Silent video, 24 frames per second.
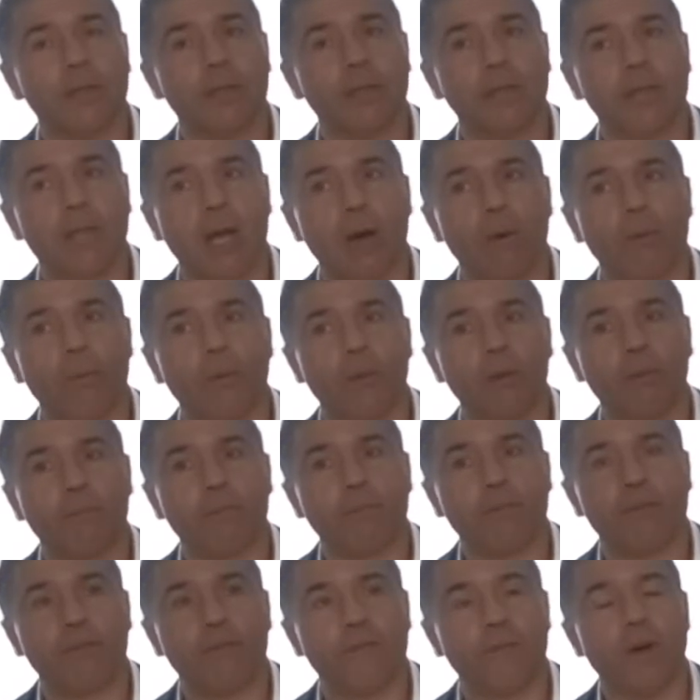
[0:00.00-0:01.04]
that will
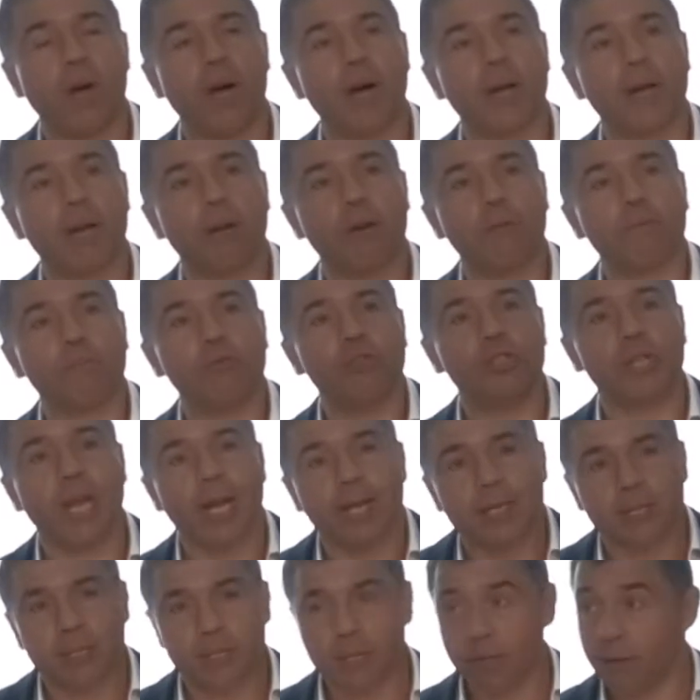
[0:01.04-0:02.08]
provide an
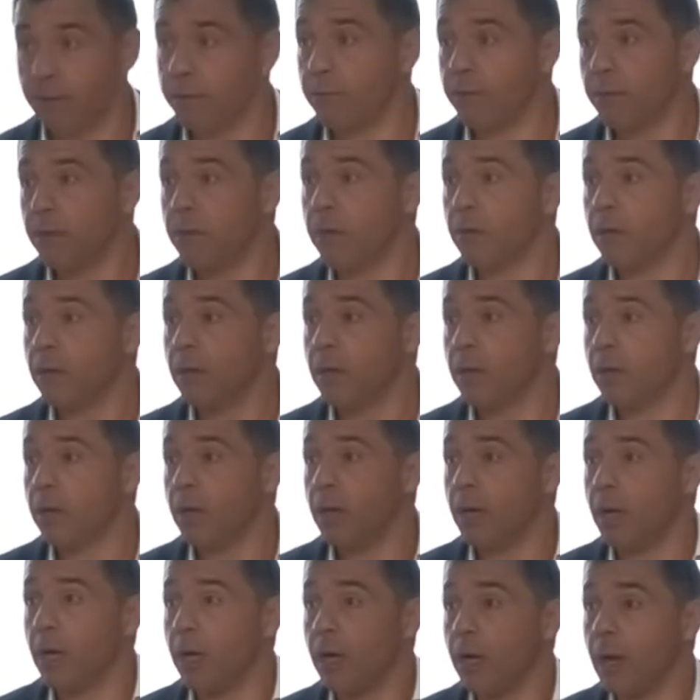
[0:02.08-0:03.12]
objective,
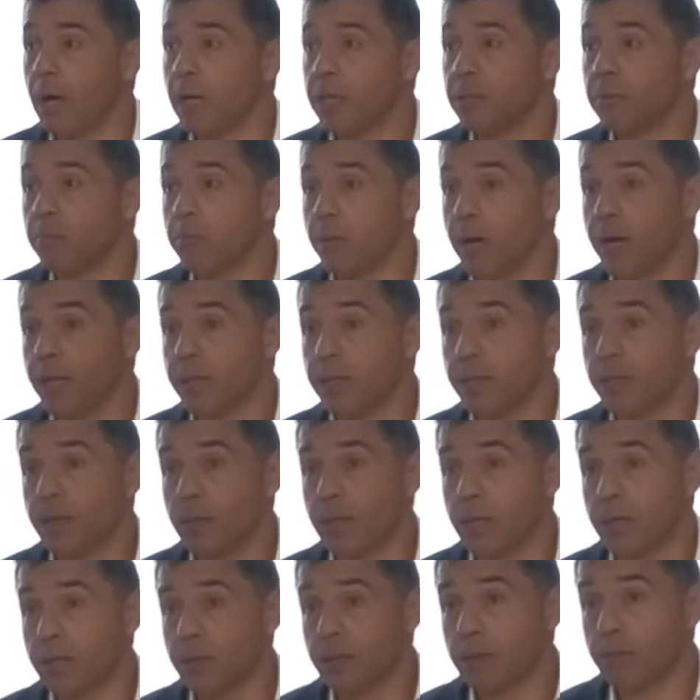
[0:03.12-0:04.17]
as much
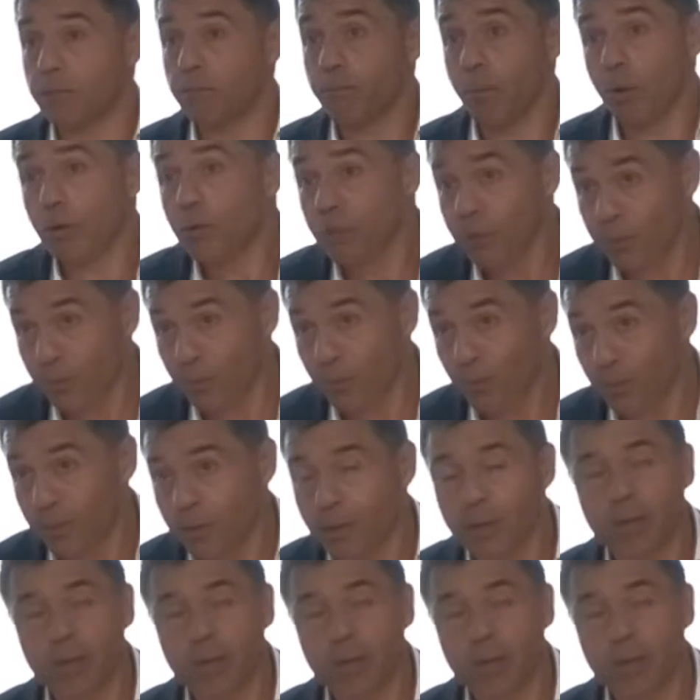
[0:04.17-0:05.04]
as possible,